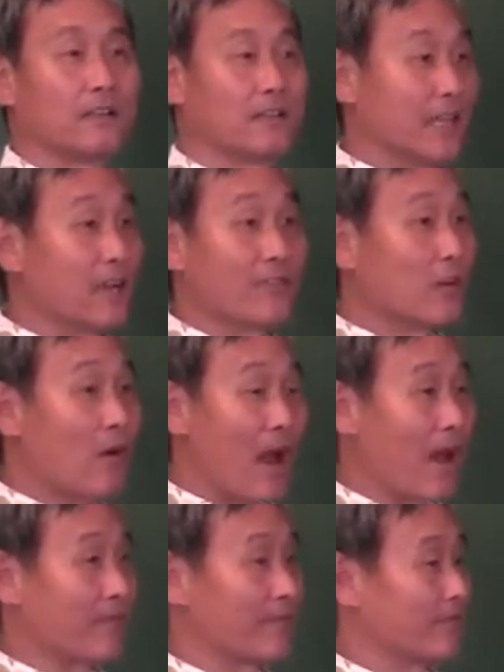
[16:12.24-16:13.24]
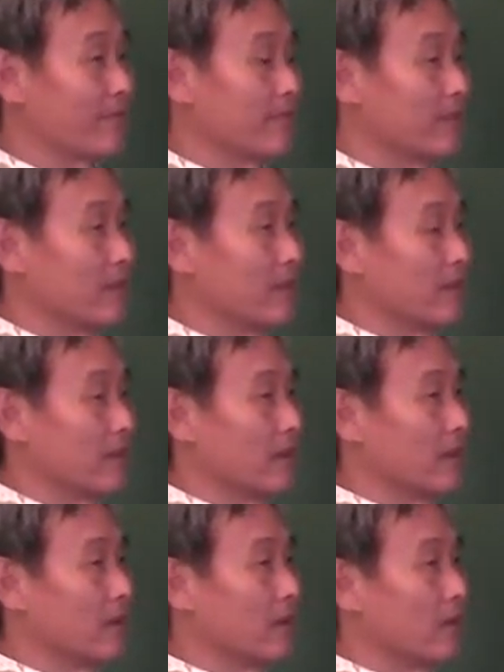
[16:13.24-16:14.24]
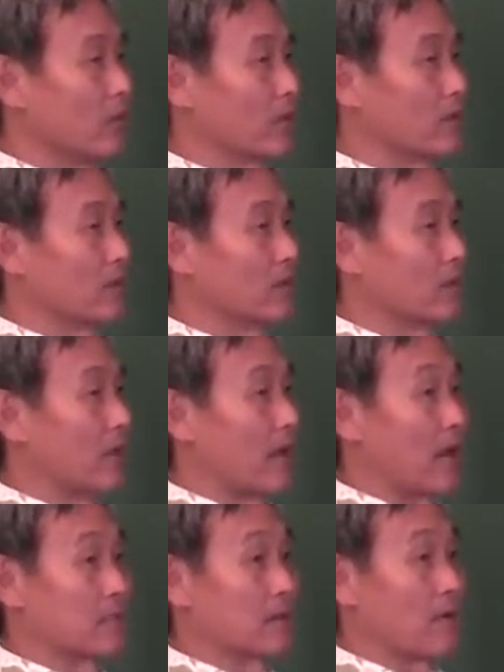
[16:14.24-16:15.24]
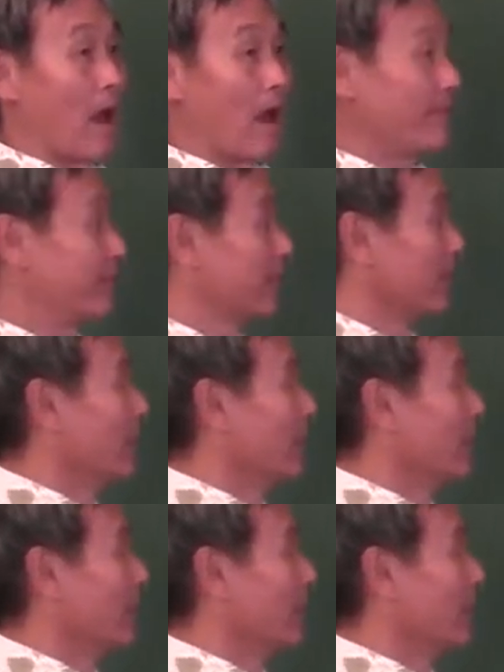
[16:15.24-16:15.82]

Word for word: Think of the graph. What was that has a graph?